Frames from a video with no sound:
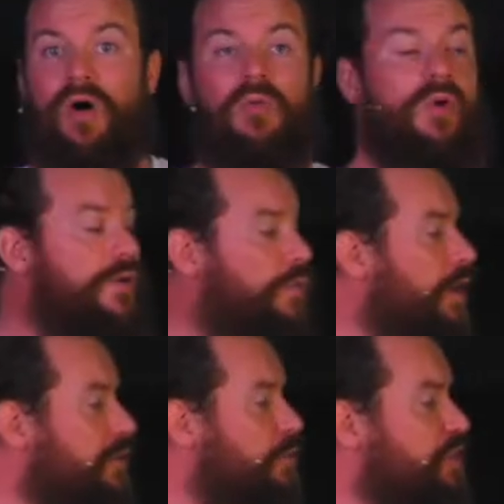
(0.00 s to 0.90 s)

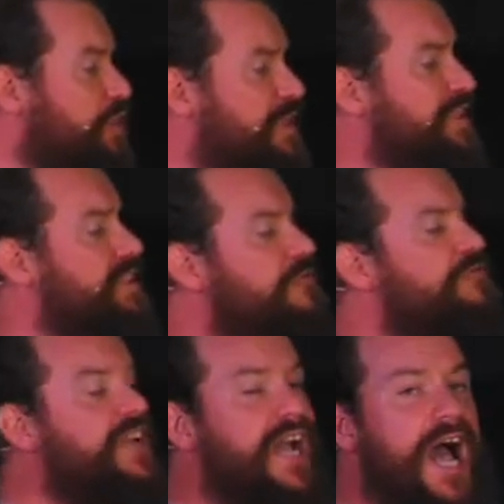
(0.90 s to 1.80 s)
What
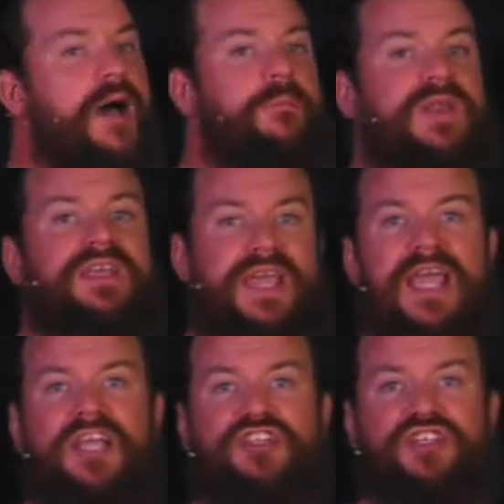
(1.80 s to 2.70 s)
specific
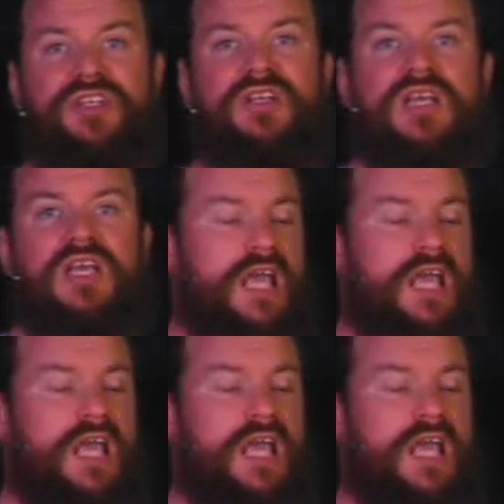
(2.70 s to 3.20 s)
application,